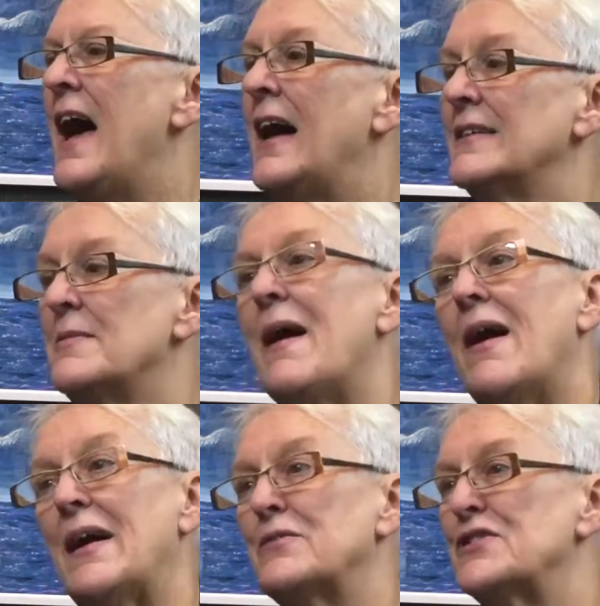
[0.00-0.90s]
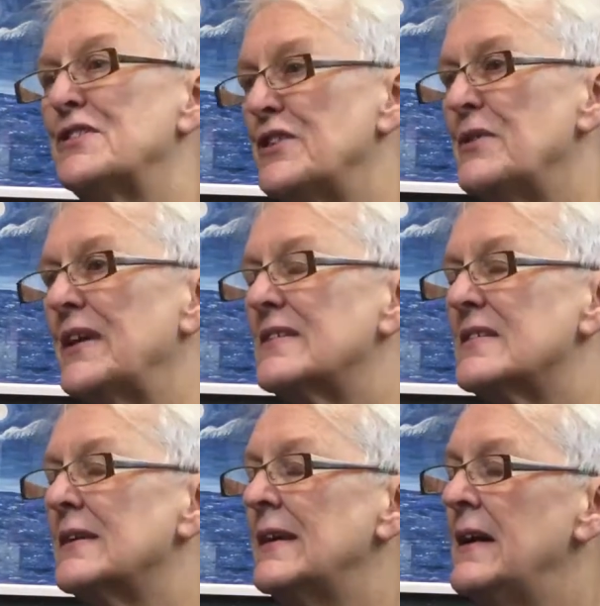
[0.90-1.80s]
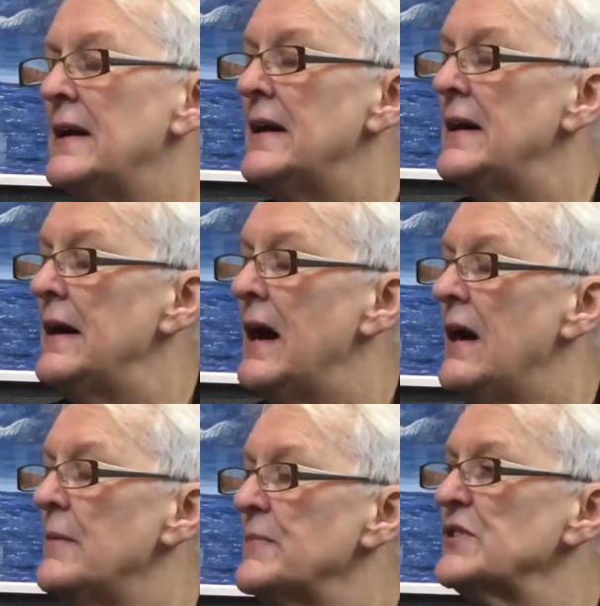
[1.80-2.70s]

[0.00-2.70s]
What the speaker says: and about how to do it.